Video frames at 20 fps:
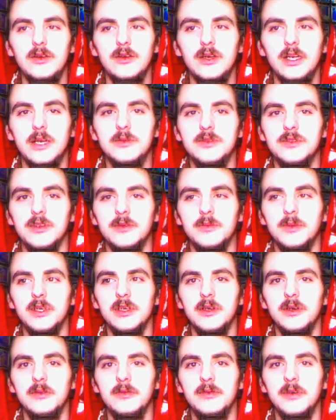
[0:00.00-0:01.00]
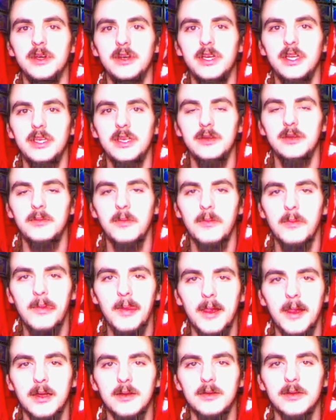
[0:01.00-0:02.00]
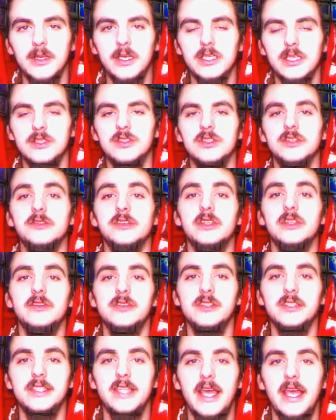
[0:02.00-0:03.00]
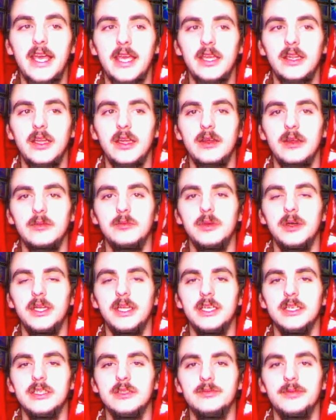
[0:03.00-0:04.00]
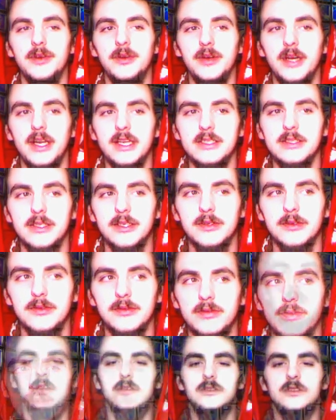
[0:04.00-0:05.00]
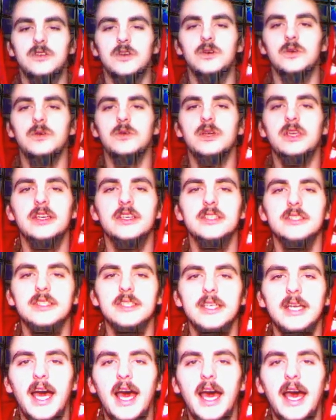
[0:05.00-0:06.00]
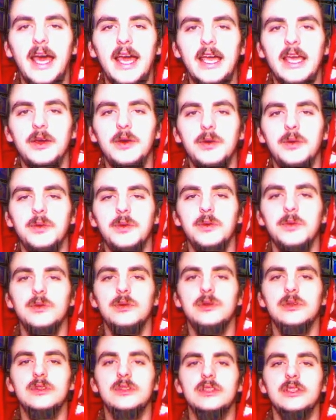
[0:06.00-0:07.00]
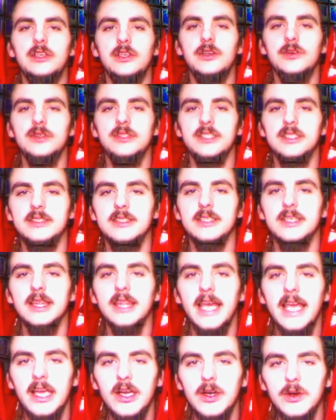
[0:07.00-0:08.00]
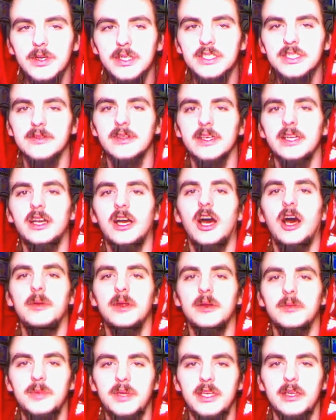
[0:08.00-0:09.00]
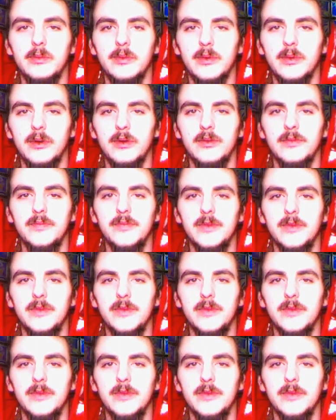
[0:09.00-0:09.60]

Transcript: comes from a very conservative state but is progressive. So here's a guy who uses the language of the common people,